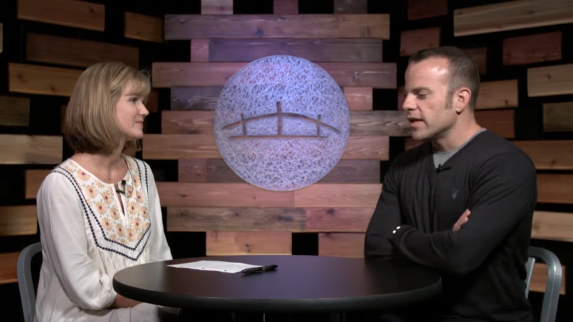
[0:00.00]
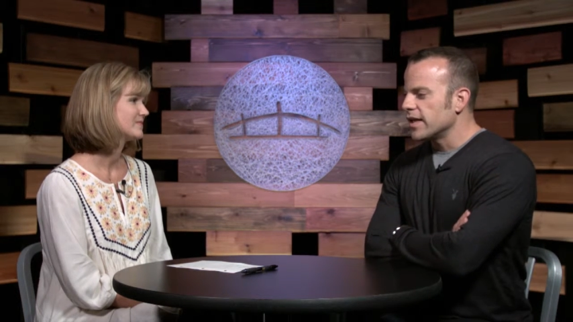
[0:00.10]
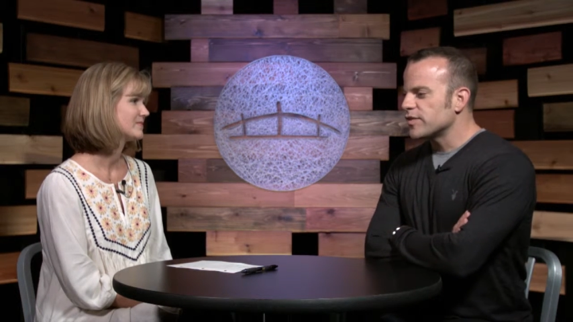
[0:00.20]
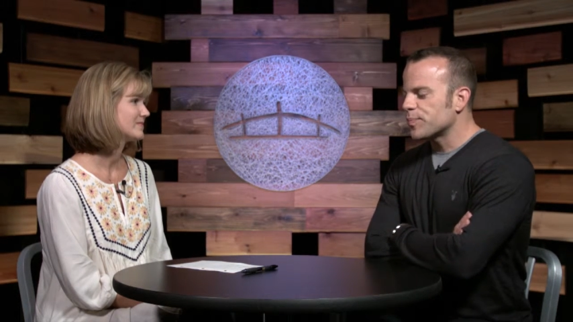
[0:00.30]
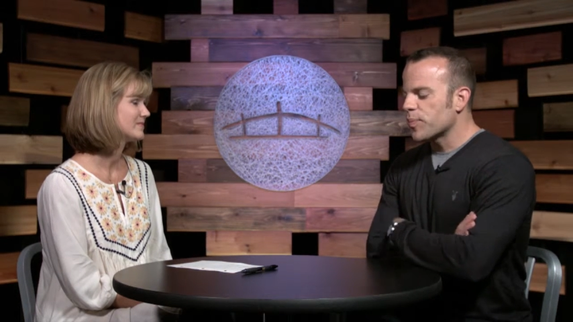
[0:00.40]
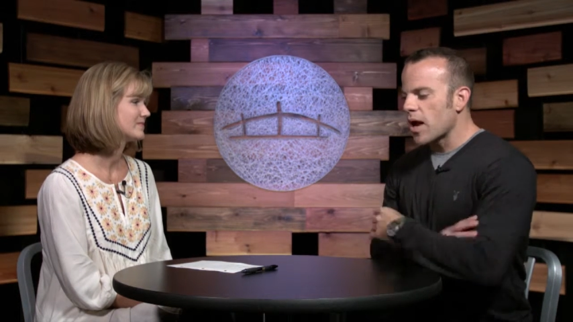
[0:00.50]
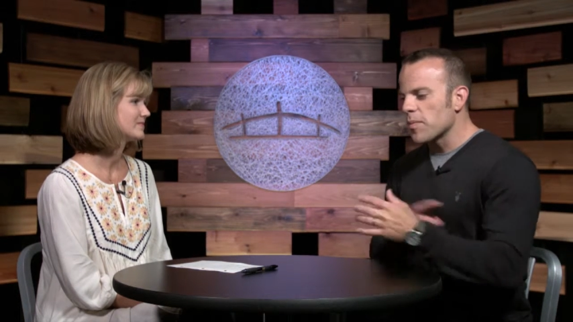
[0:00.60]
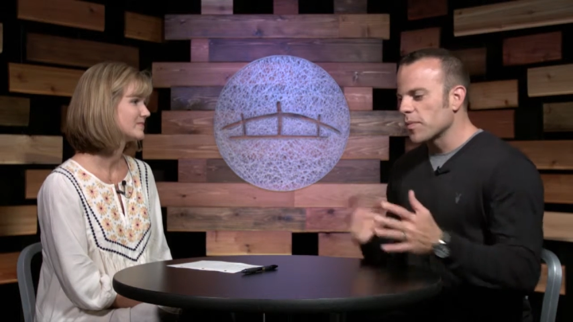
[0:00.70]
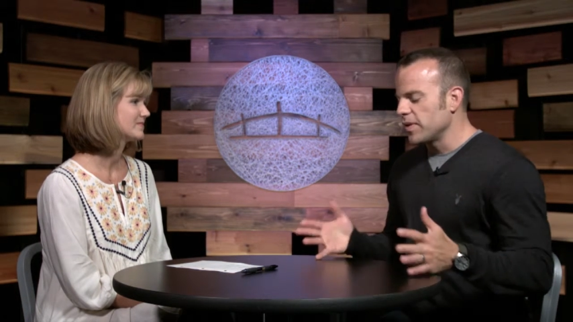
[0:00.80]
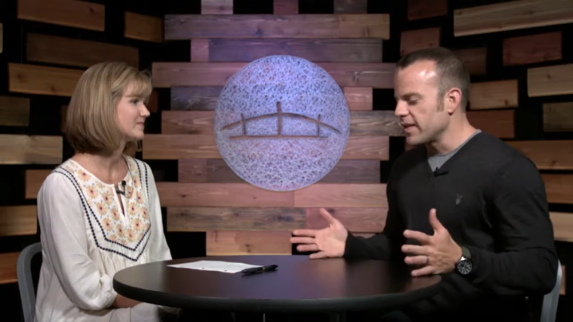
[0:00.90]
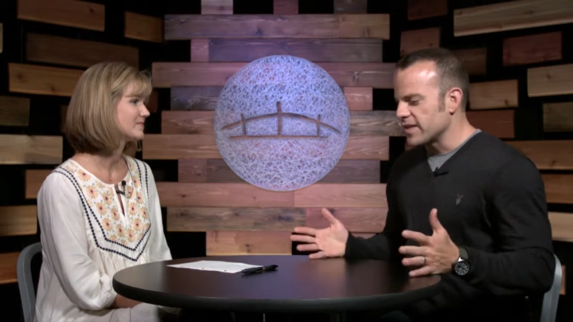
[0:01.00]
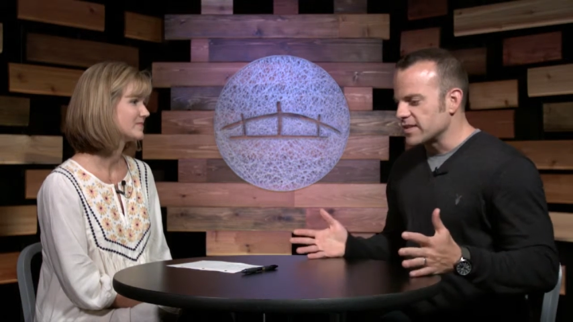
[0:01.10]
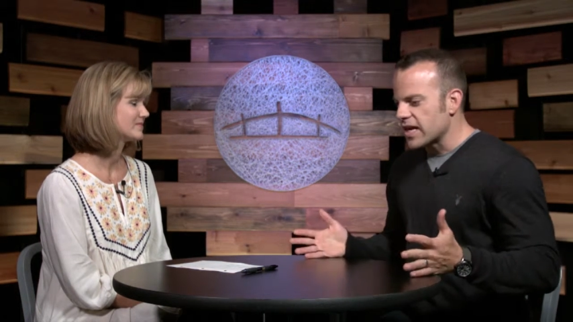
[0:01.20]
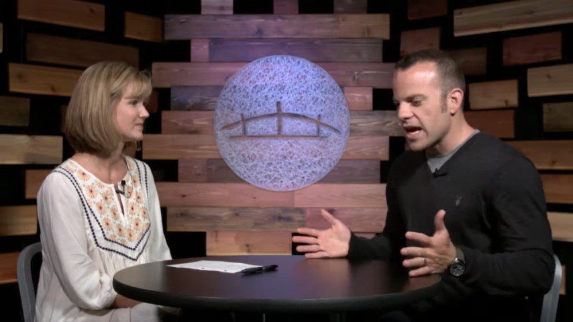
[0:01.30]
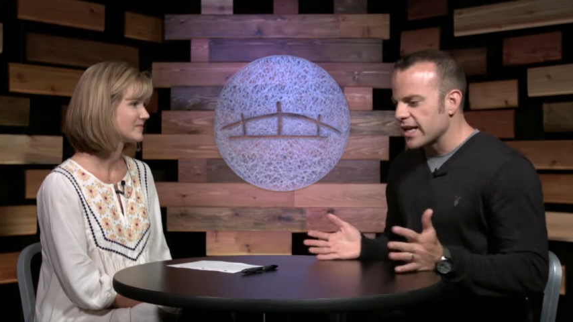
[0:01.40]
Speaker 1: it's probably the
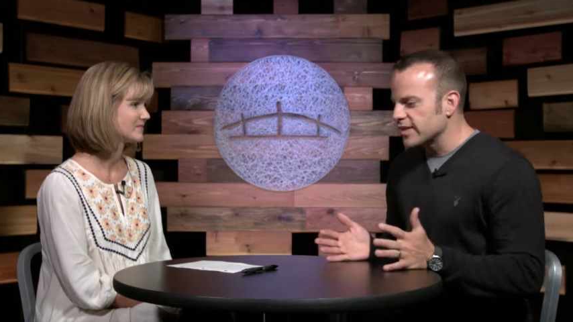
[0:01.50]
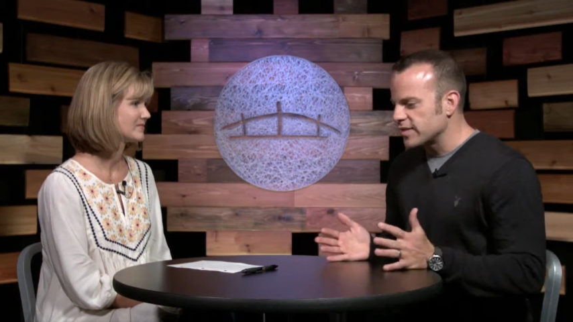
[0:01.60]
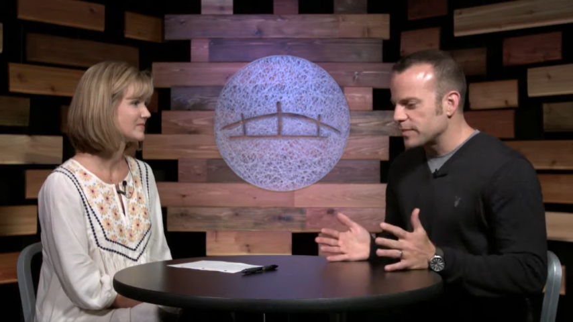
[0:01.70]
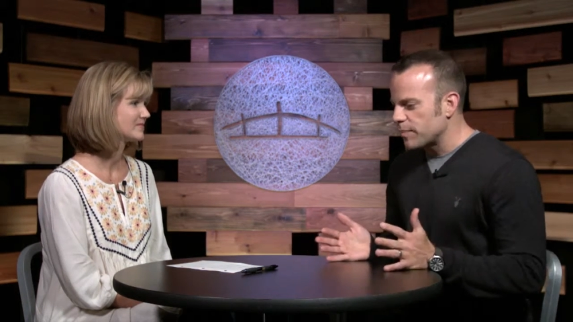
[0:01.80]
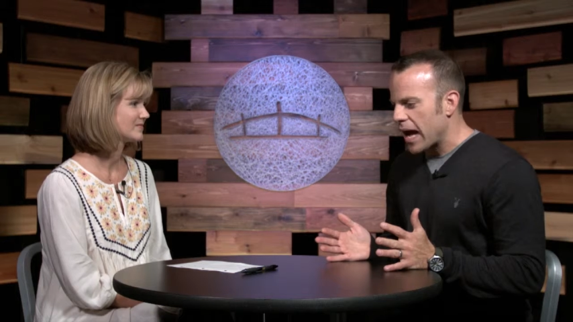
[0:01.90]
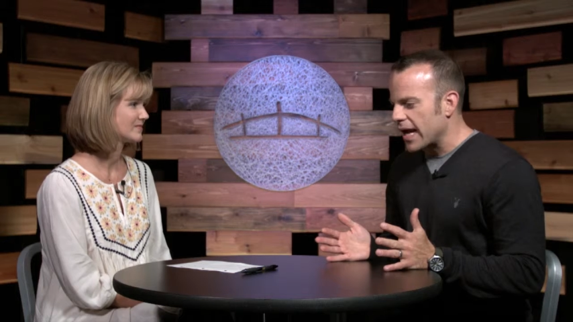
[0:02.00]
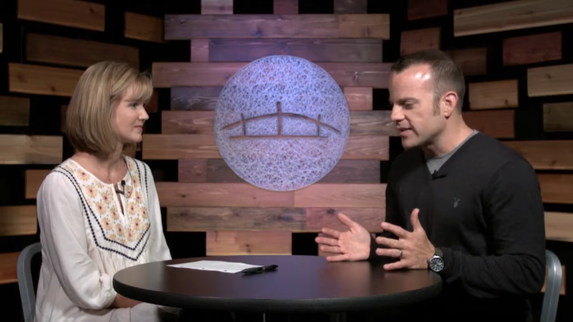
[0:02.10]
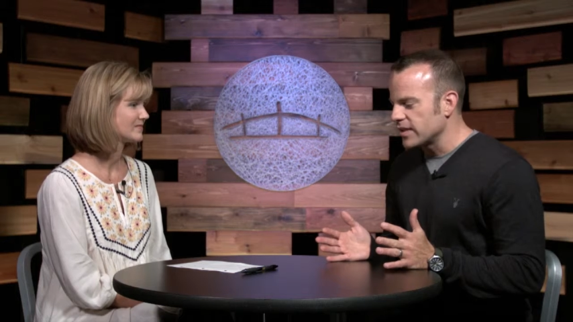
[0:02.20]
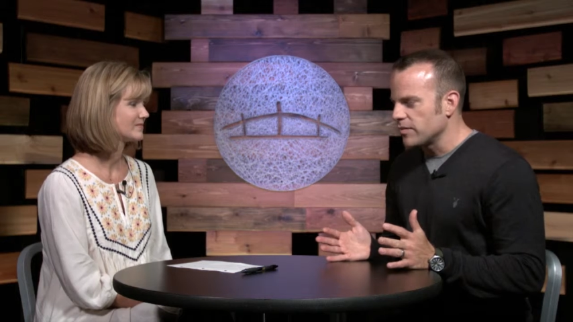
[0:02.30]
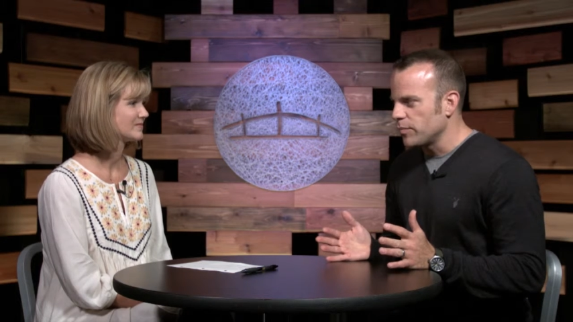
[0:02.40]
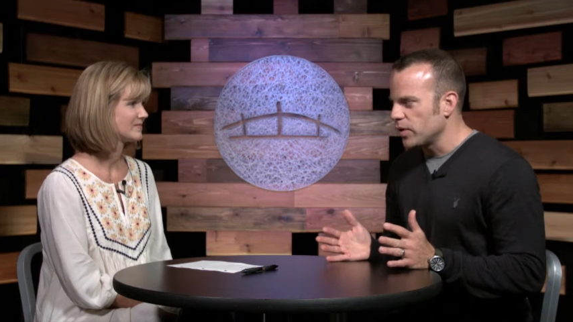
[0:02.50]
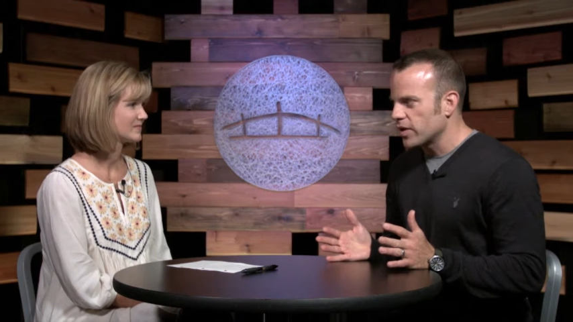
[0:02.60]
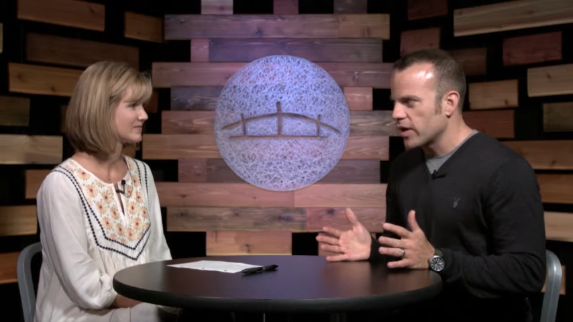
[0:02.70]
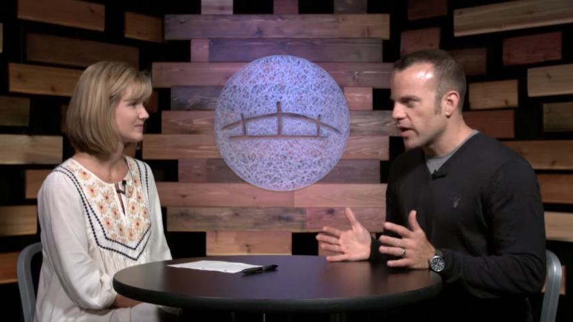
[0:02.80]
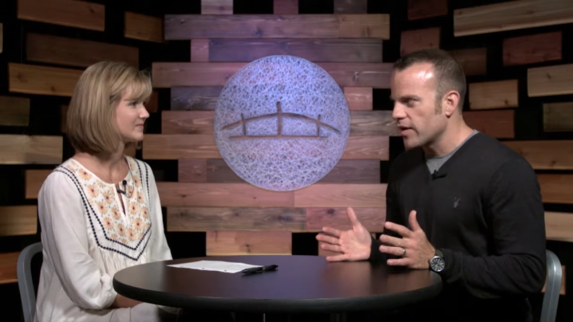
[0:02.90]
tightest packed in
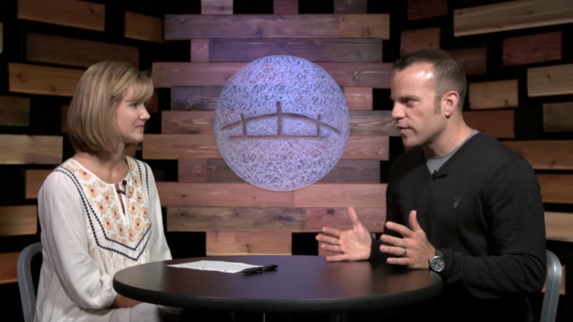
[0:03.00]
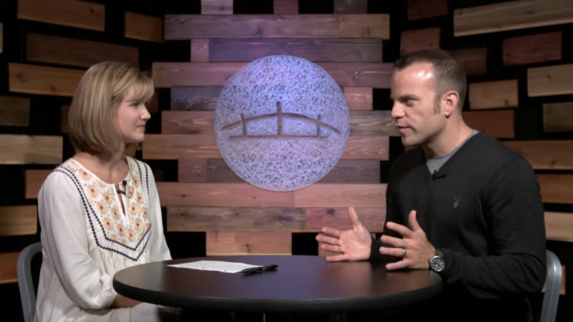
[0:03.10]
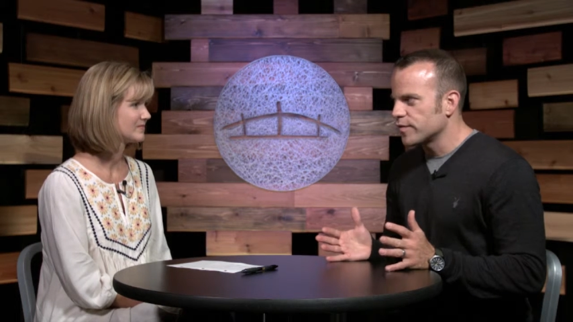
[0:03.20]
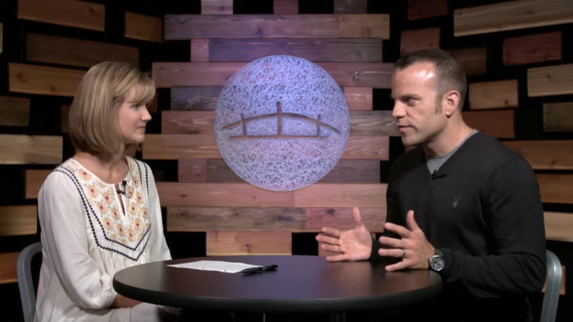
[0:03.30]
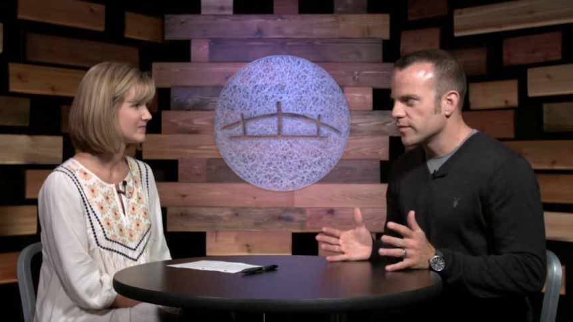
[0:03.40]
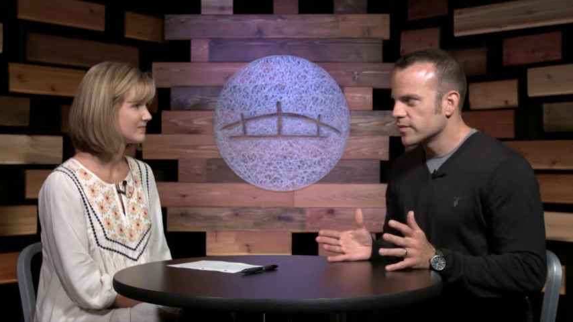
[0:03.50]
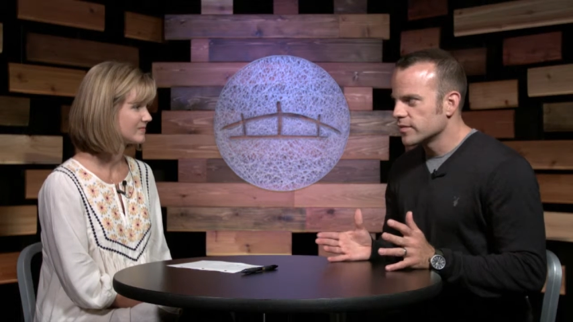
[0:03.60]
book of